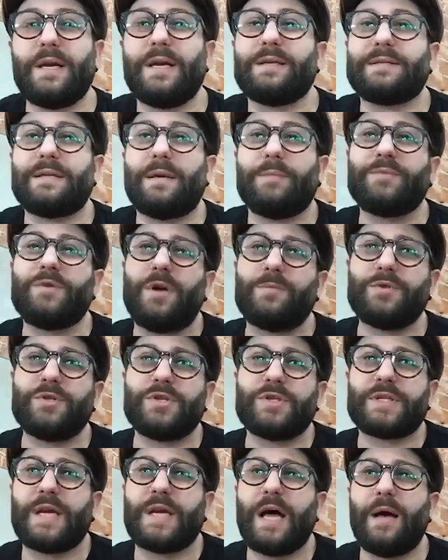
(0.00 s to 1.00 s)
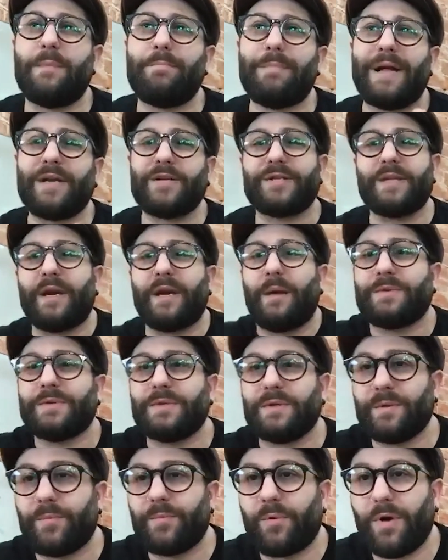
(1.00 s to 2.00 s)
And sometimes you just can't match that up
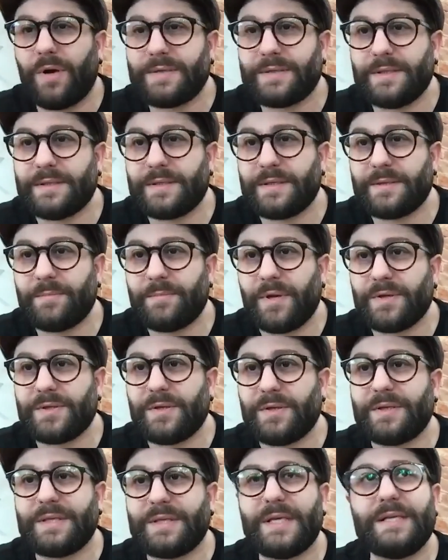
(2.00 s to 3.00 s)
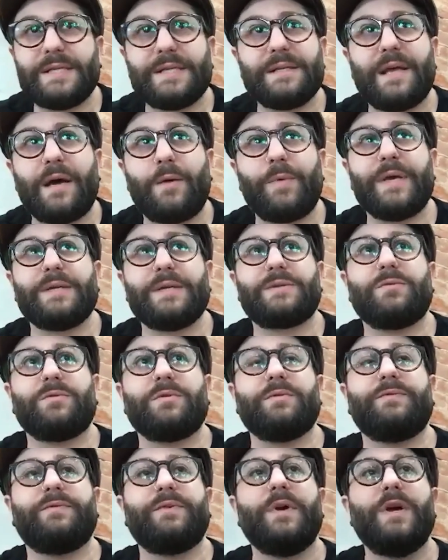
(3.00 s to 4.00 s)
to the price list as much. So it's easier that
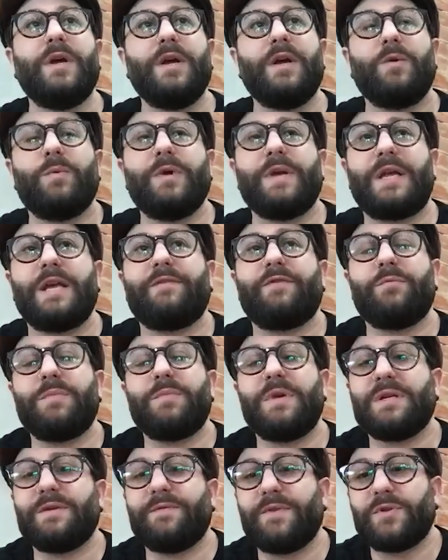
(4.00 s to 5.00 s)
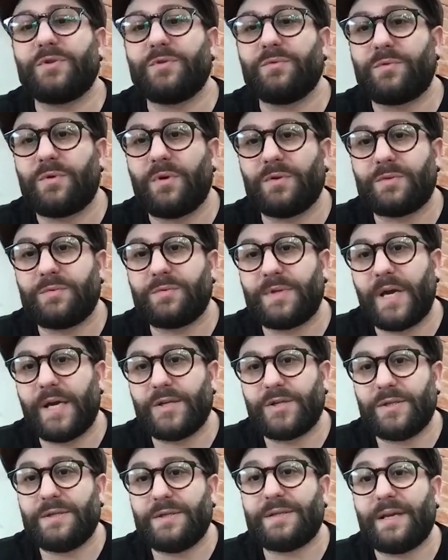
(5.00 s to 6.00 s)
we give them individual
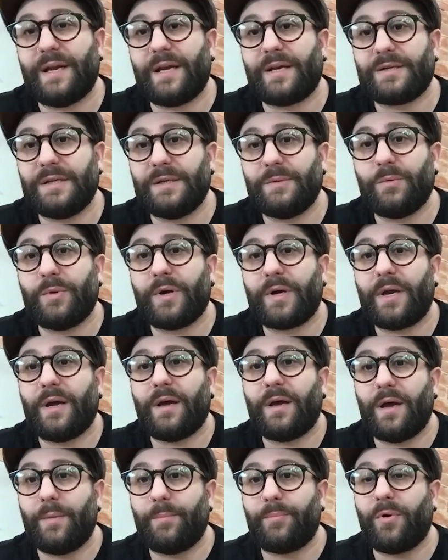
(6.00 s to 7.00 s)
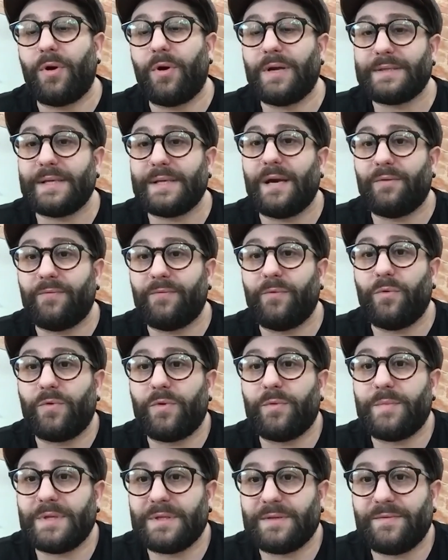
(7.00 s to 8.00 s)
consultations and actually work a price out for
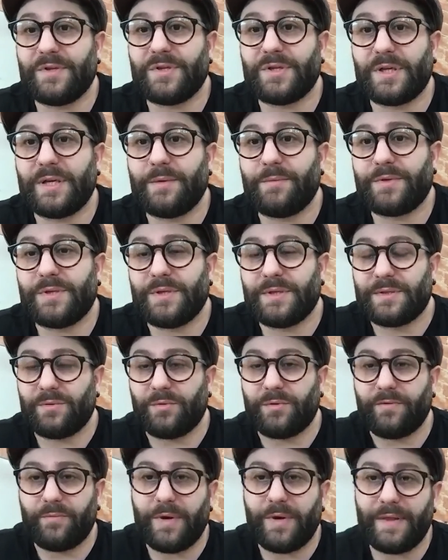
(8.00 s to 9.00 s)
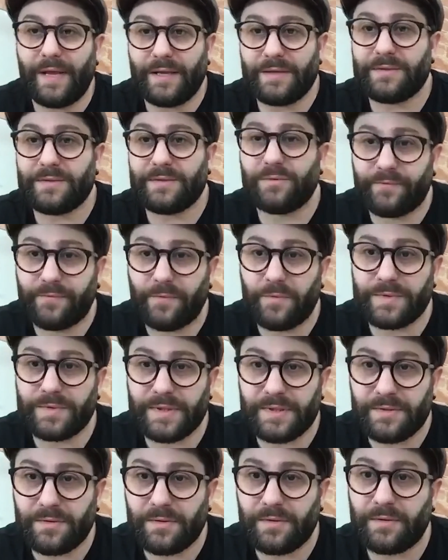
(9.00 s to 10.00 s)
them individually, which is sort of where that sort of falls
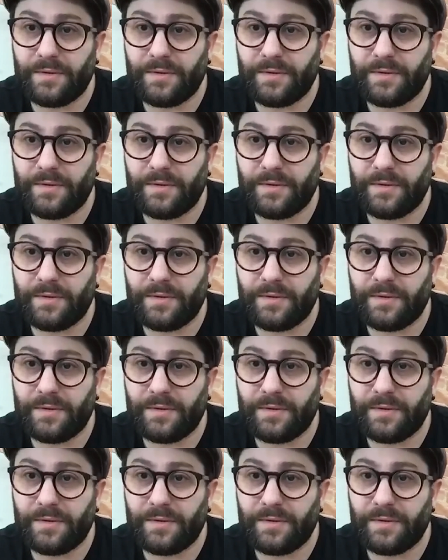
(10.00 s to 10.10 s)
into.